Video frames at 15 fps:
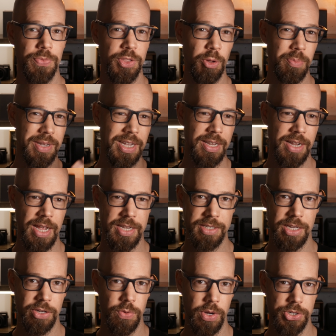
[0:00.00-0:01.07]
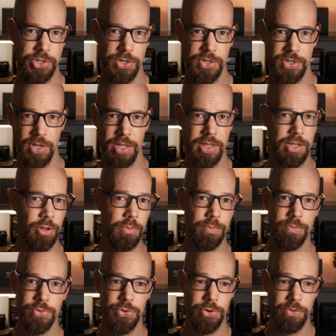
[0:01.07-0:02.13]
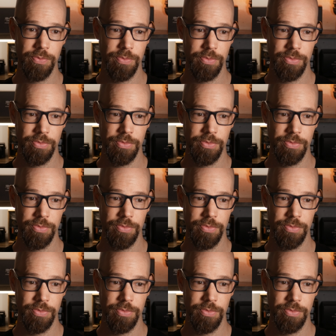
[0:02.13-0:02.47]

They'll begin asking questions and they'll sort of